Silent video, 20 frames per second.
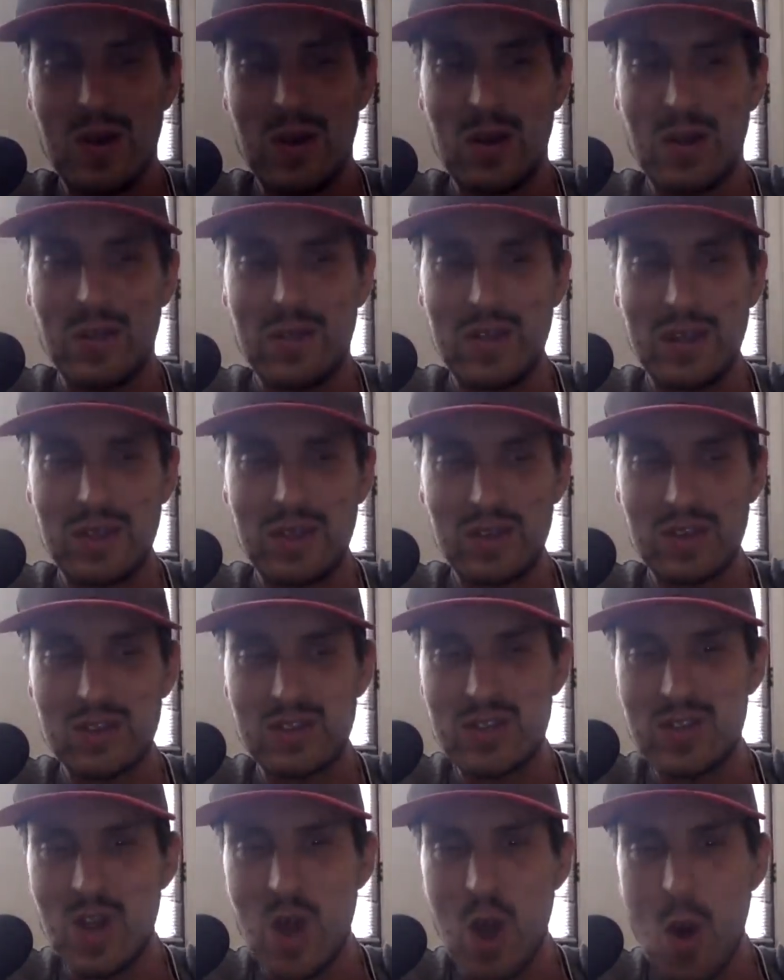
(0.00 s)
that there's
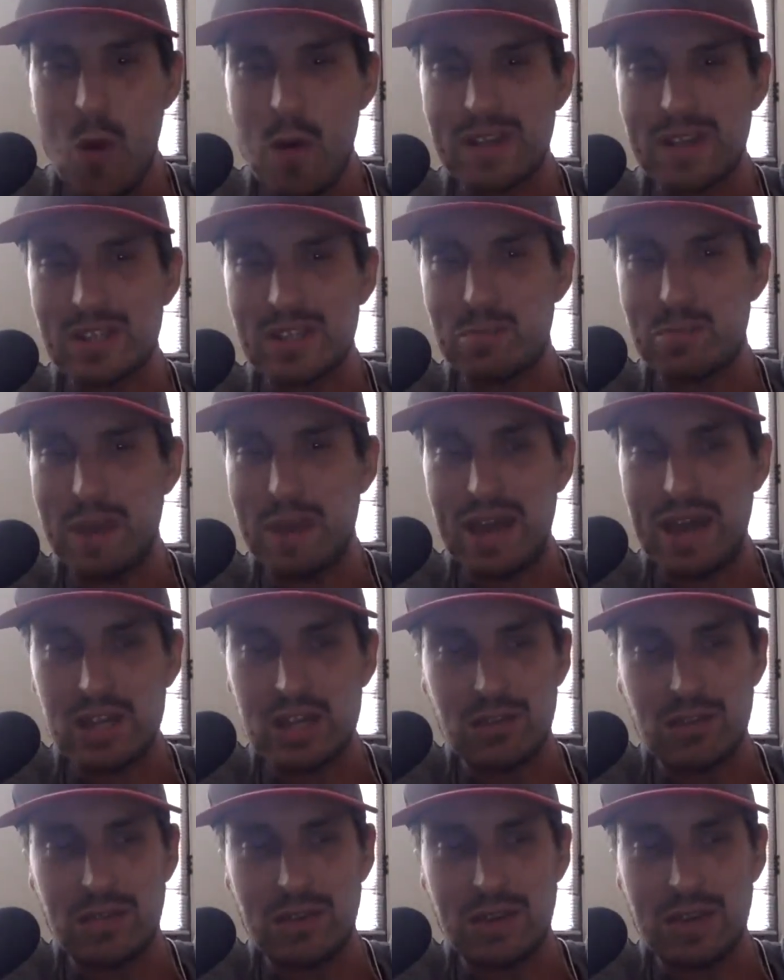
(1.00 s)
no
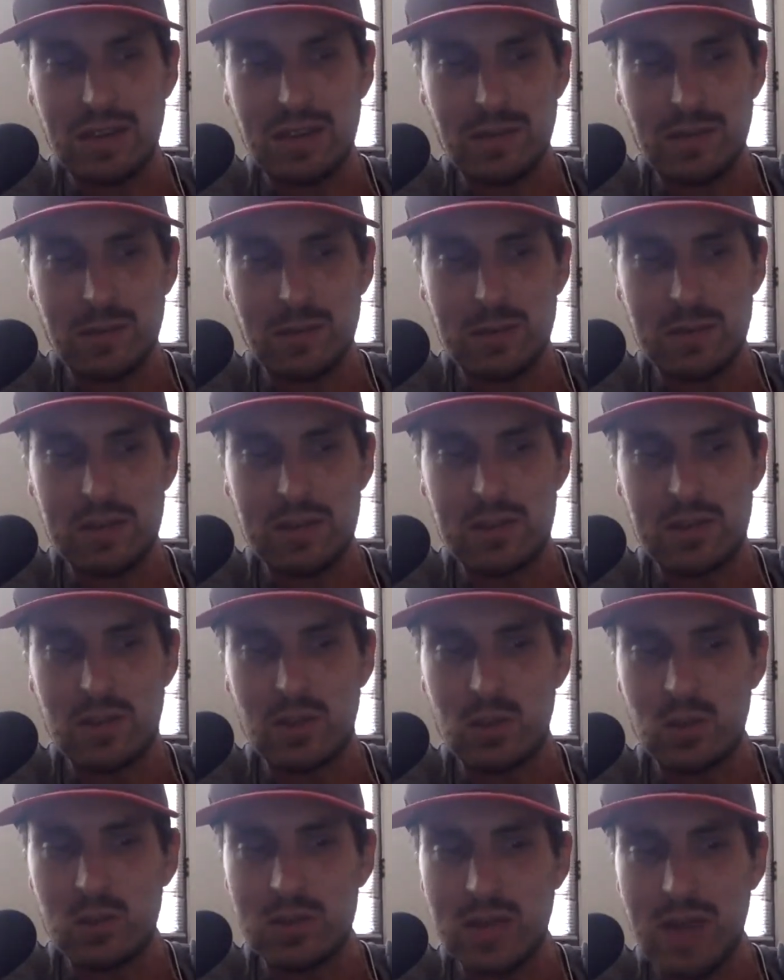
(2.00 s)
expansion fee from these
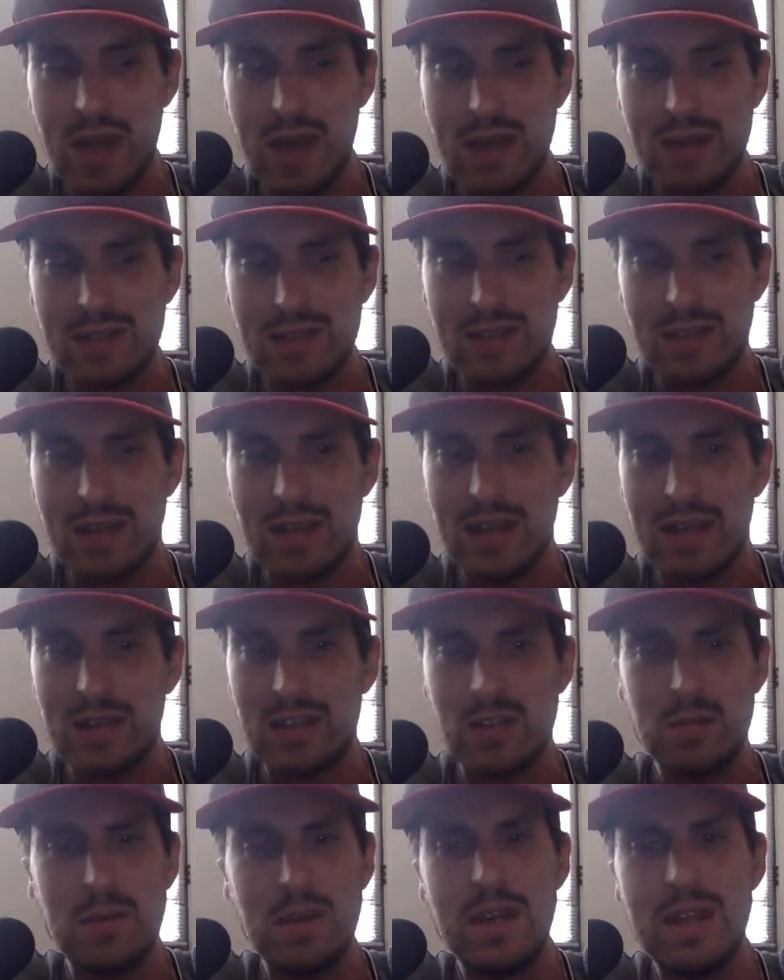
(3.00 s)
two sides.
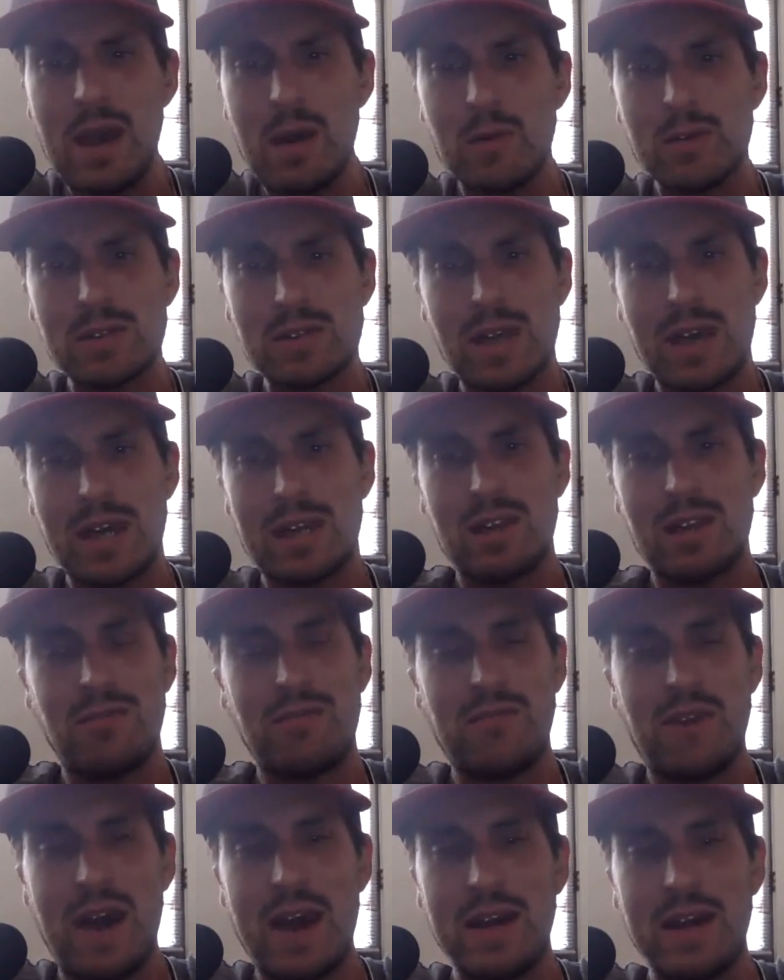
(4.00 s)
to me, that was like the
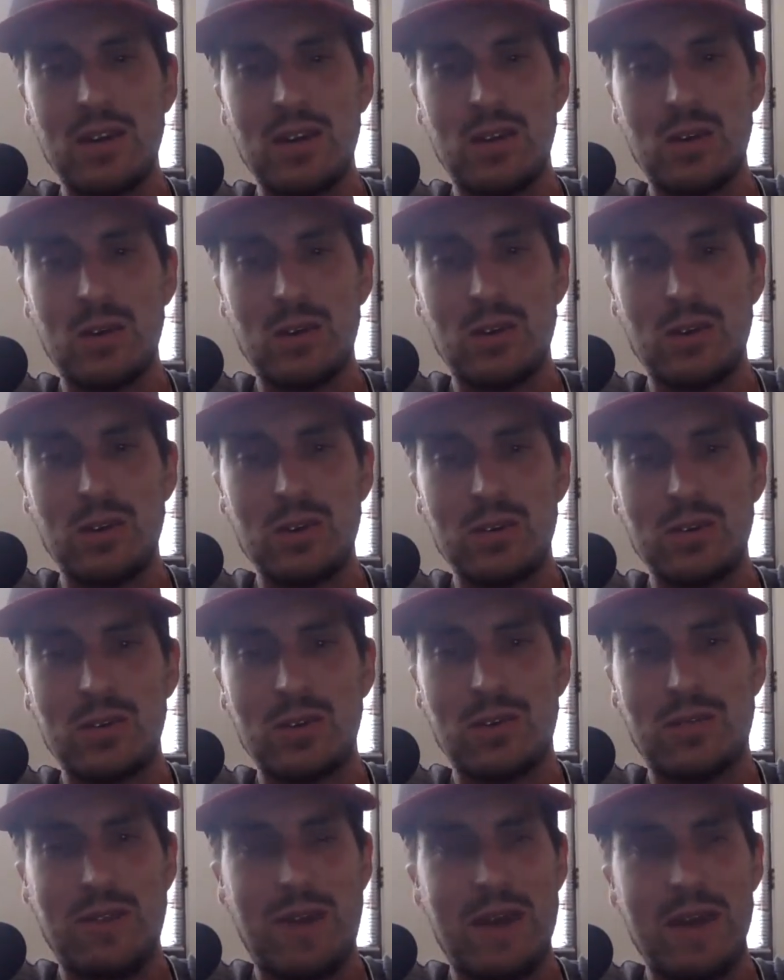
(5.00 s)
final
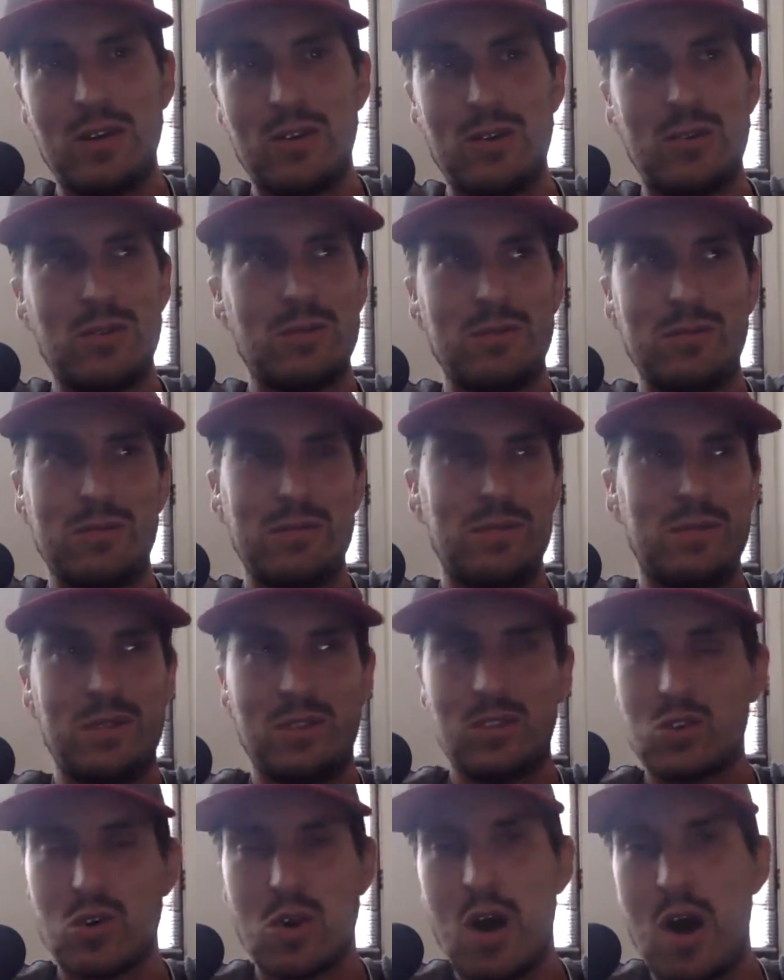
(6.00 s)

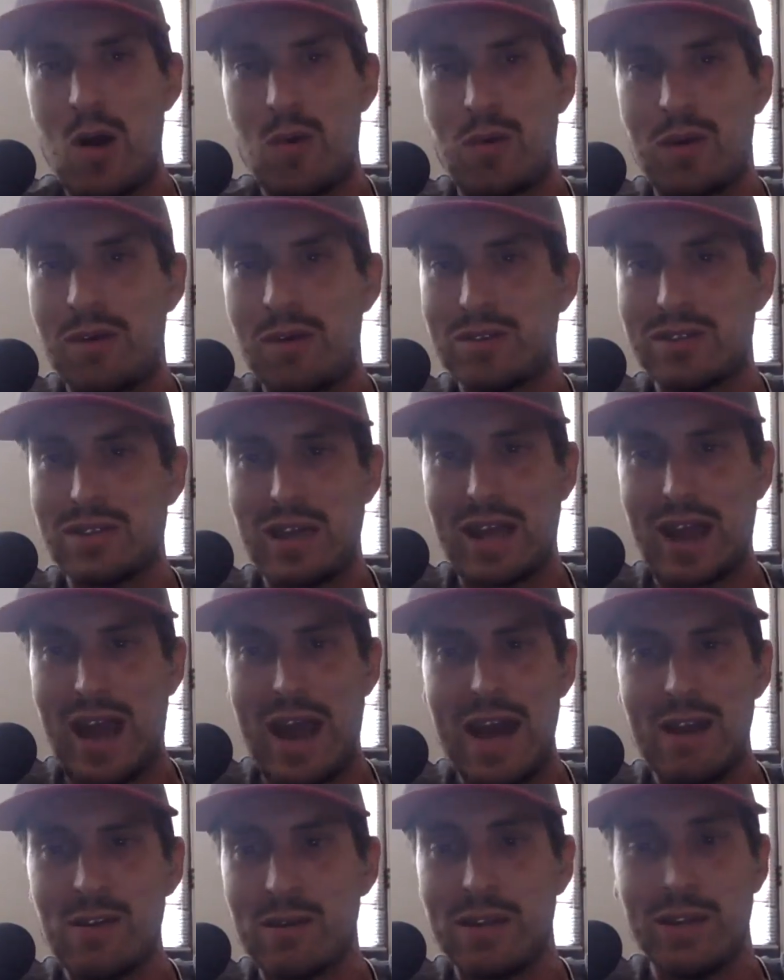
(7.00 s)
straw where I was like,
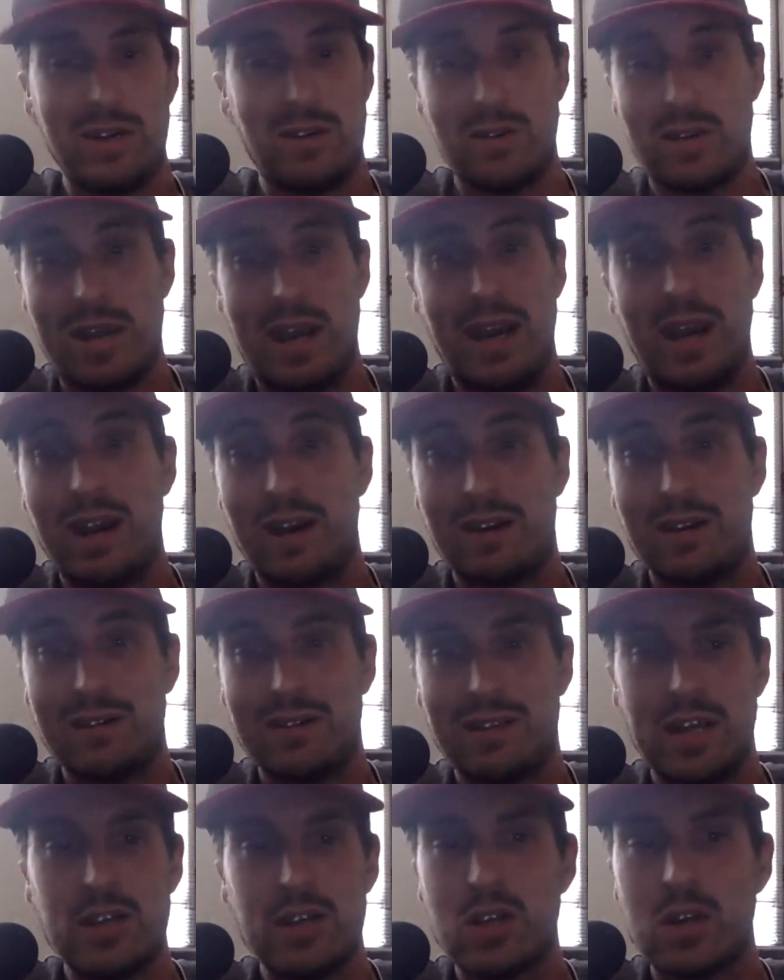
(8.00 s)
I really don't care.
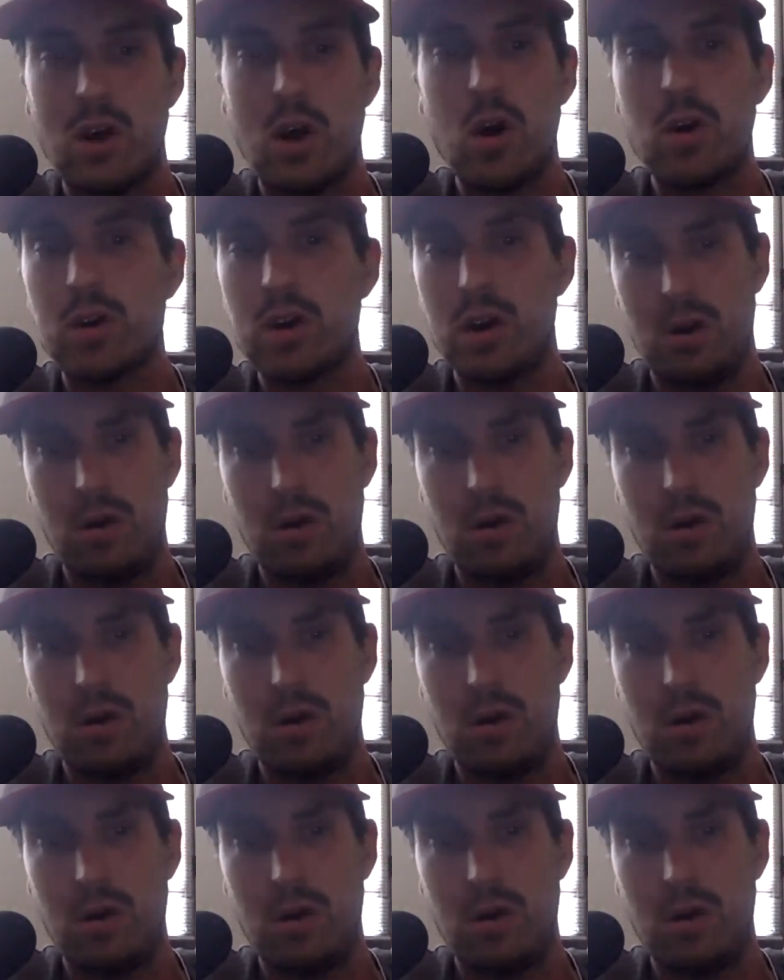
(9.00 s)
They should all go